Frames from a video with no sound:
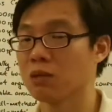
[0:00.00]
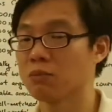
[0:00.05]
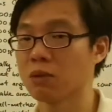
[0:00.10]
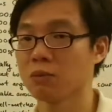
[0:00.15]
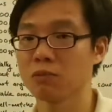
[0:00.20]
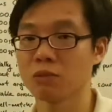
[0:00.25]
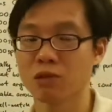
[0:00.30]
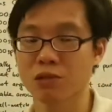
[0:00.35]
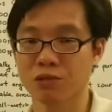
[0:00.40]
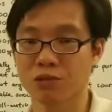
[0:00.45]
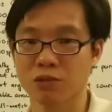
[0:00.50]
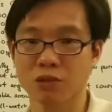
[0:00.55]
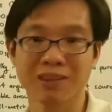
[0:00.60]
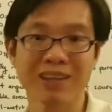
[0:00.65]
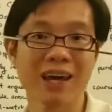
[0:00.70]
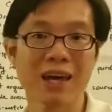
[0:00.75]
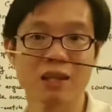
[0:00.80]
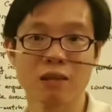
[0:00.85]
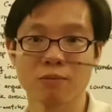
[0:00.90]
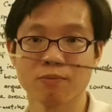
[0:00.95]
minimum is
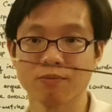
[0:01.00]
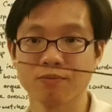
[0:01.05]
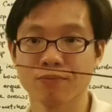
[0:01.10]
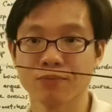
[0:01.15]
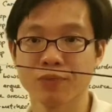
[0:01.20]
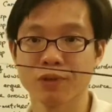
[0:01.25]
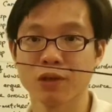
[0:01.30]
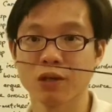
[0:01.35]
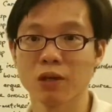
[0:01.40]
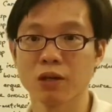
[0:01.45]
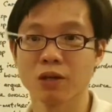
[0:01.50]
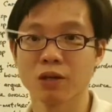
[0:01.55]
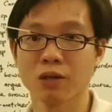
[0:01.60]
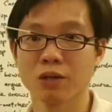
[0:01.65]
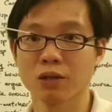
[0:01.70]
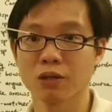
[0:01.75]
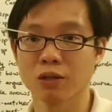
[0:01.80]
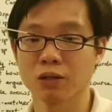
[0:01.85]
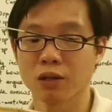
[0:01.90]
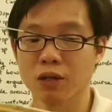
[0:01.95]
10.
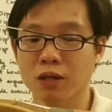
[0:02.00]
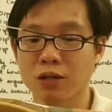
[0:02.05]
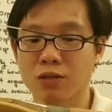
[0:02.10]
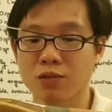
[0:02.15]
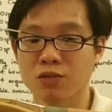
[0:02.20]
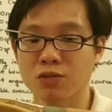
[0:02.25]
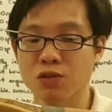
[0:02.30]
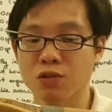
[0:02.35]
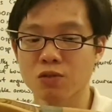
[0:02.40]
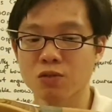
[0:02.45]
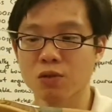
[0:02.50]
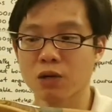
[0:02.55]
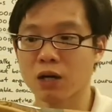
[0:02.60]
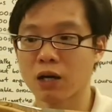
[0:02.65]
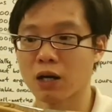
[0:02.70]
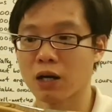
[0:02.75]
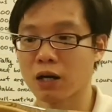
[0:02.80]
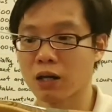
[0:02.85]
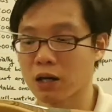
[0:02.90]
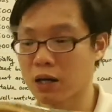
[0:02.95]
Okay, so
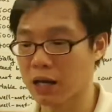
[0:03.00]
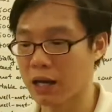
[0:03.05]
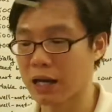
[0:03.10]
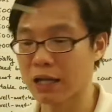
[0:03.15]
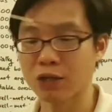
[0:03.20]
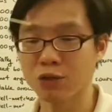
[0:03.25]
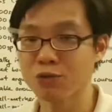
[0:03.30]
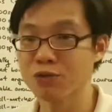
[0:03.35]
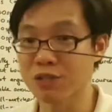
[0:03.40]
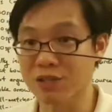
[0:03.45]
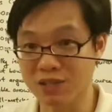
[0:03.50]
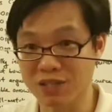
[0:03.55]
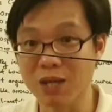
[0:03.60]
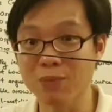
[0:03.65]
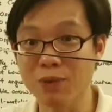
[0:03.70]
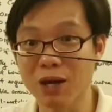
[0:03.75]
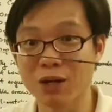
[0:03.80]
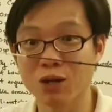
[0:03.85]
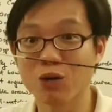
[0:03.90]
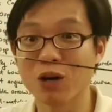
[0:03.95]
I use the
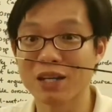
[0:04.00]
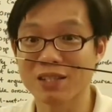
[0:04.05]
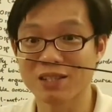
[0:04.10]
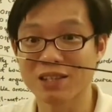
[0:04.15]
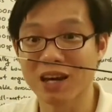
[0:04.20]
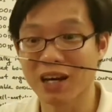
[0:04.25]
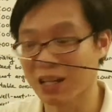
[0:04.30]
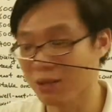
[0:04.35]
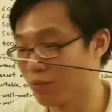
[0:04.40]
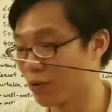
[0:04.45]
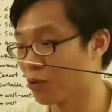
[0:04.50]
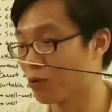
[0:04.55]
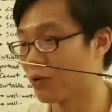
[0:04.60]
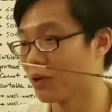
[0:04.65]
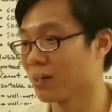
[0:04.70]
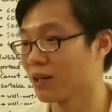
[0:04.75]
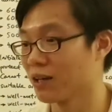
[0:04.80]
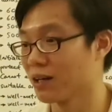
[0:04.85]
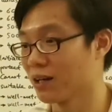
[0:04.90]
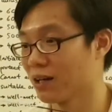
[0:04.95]
same arrow as the other
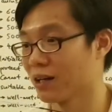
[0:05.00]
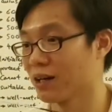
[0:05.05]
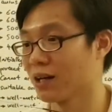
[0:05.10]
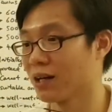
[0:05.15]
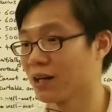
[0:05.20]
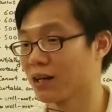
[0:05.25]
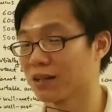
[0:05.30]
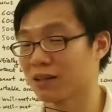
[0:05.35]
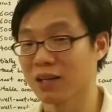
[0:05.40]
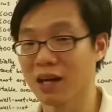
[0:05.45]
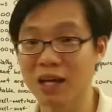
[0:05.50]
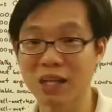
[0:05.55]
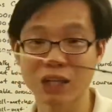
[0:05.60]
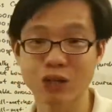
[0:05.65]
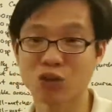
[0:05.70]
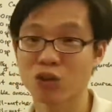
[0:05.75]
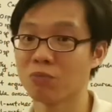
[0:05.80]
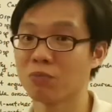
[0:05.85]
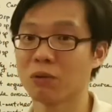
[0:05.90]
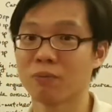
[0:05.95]
bowl. Uh,
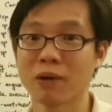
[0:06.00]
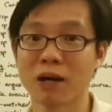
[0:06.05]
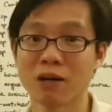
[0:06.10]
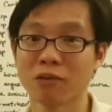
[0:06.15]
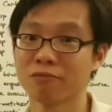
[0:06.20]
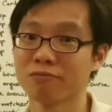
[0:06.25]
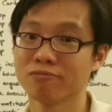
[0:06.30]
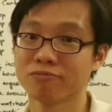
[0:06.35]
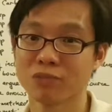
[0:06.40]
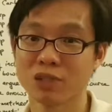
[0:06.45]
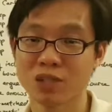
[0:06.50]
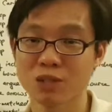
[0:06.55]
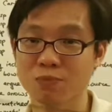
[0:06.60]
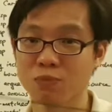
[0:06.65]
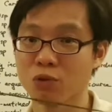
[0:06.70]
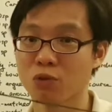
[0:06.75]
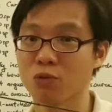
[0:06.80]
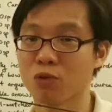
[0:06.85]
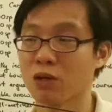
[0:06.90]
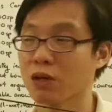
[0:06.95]
10 gram per pound. This
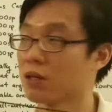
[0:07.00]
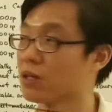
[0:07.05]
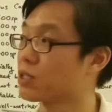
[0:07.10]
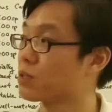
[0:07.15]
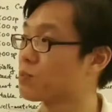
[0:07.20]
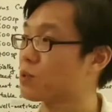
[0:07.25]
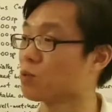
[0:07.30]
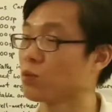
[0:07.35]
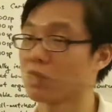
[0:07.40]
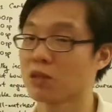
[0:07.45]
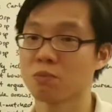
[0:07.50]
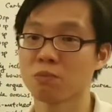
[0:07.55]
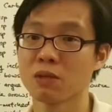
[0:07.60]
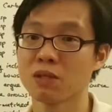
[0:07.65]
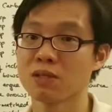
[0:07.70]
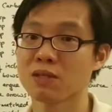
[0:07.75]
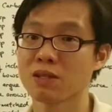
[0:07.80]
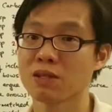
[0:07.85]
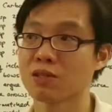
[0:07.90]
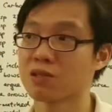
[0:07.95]
bowl has been with
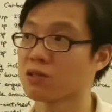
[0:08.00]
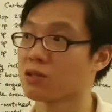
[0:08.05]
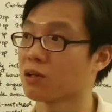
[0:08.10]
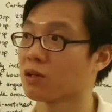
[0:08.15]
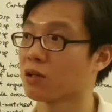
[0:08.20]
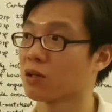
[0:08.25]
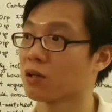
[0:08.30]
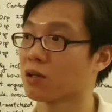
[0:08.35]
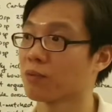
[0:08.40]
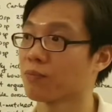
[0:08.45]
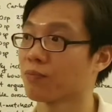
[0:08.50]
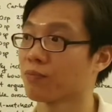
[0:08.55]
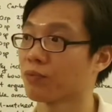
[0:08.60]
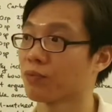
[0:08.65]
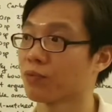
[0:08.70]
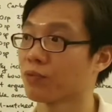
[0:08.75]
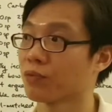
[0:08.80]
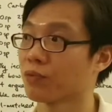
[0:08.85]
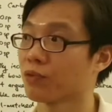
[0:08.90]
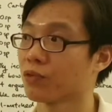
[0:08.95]
me since uh,
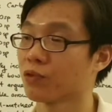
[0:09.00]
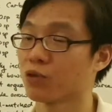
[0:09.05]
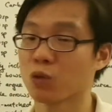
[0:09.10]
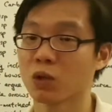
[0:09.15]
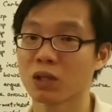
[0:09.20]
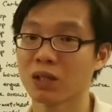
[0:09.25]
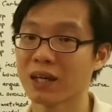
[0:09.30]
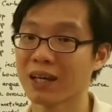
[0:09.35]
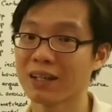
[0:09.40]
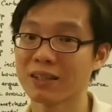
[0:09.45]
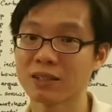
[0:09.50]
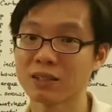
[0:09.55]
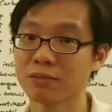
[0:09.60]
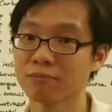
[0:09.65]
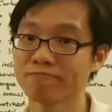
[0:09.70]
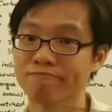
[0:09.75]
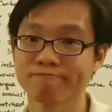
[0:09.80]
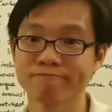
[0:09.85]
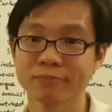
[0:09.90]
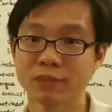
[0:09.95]

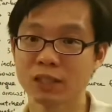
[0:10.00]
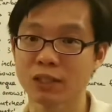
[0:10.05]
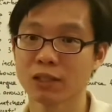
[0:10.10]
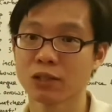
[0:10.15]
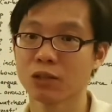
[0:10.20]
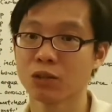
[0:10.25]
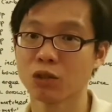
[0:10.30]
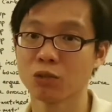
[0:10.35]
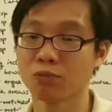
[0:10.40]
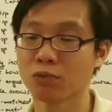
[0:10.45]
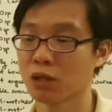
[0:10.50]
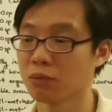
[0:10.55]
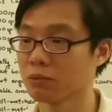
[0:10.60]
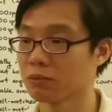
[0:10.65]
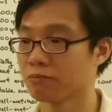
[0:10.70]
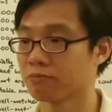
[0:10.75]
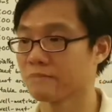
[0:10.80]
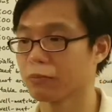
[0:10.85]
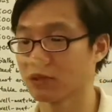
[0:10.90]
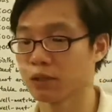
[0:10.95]
2018. No
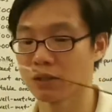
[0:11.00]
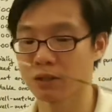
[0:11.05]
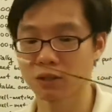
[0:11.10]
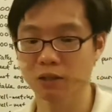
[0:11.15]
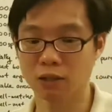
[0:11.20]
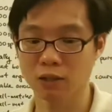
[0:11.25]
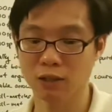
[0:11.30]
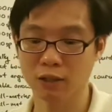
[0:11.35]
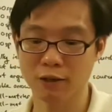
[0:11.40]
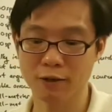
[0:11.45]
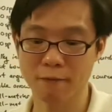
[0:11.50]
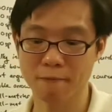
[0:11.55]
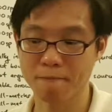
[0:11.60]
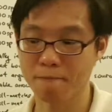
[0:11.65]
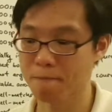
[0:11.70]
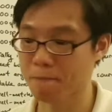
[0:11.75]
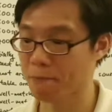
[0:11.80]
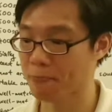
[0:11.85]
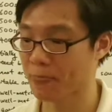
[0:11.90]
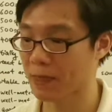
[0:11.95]
problem.
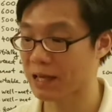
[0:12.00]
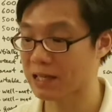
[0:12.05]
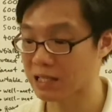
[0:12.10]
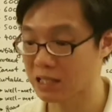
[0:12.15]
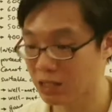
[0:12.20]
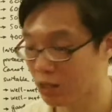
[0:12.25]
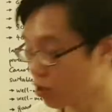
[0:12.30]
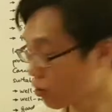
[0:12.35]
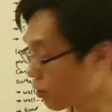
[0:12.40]
Um, as